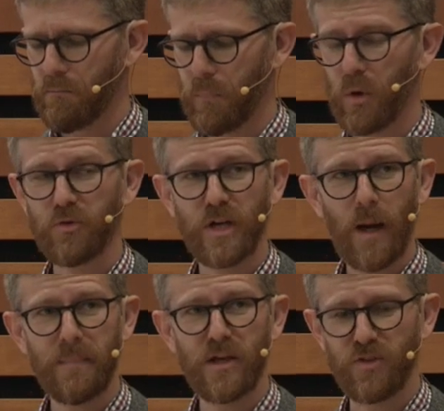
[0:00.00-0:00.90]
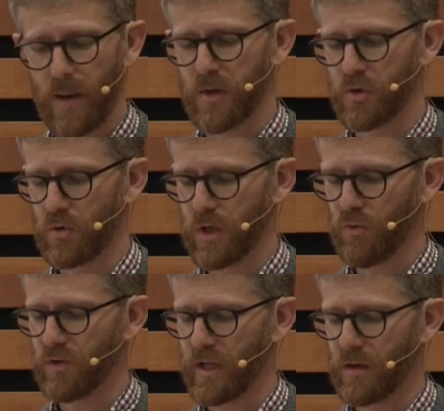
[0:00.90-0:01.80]
but which cannot be examined too
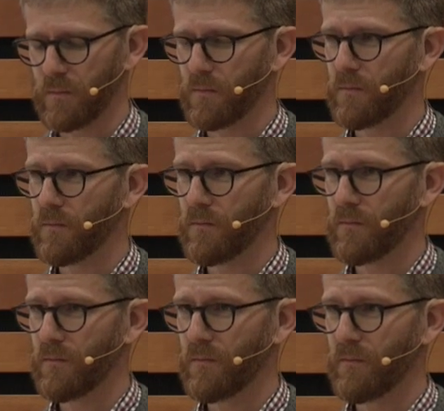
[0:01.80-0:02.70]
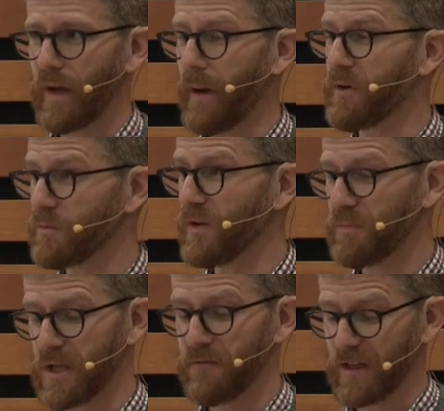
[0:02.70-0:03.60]
closely, and which must
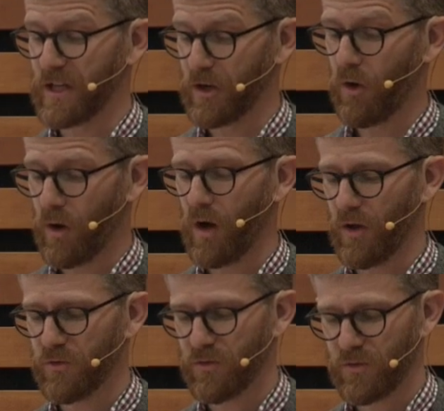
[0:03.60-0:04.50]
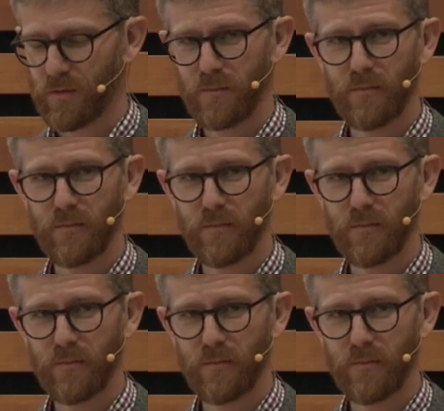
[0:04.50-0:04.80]
be defended at all costs.